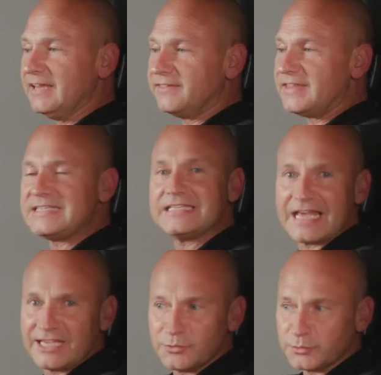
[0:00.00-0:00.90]
this is
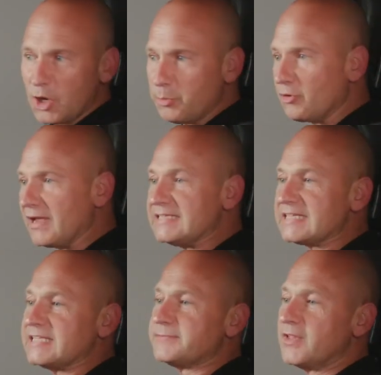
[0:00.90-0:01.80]
how you would operate
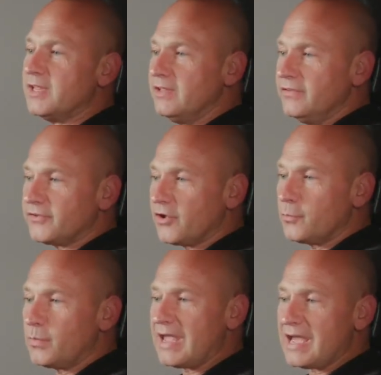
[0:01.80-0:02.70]
it. So
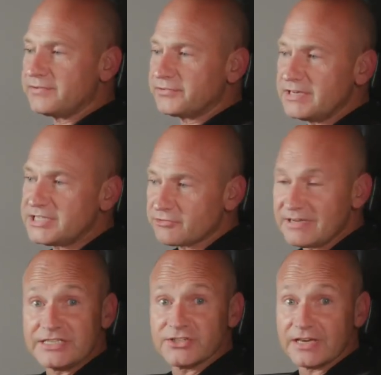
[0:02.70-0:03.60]
we have 3
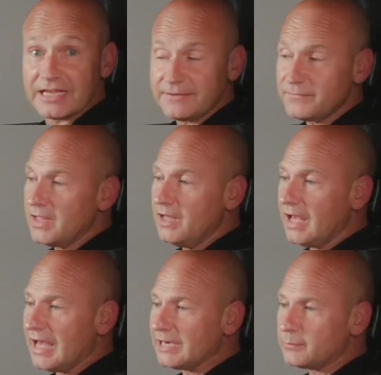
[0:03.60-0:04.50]
screens on here, and